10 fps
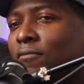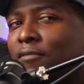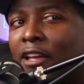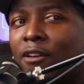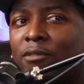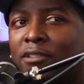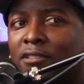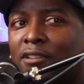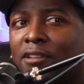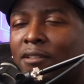Now
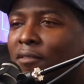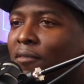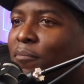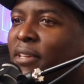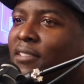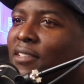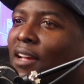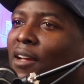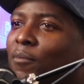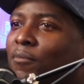he's big
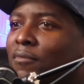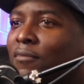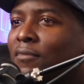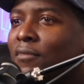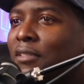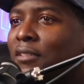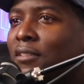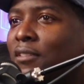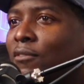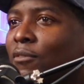time.
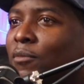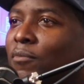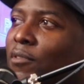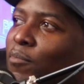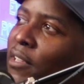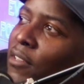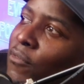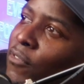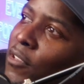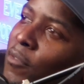You know, he's played in
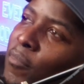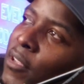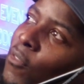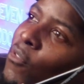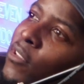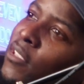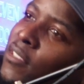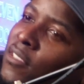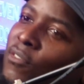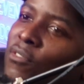front of the big
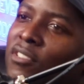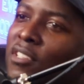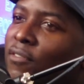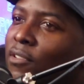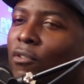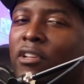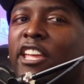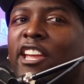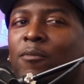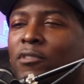audience. He's on TV. All the
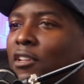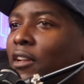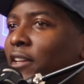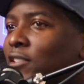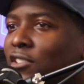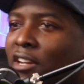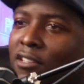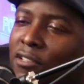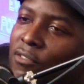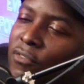cameras, the lights
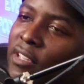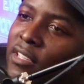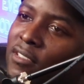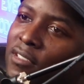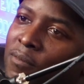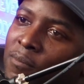shining in his face.